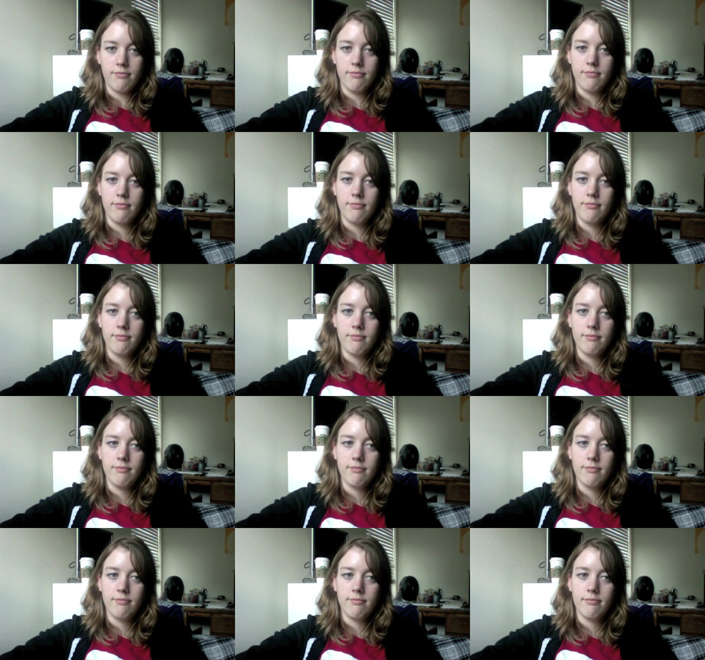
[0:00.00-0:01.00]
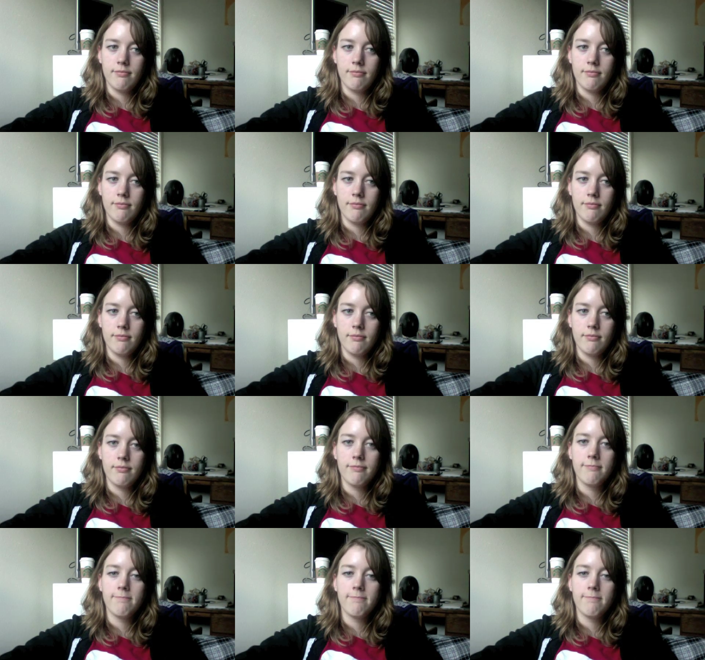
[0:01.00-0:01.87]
Nobody speaks.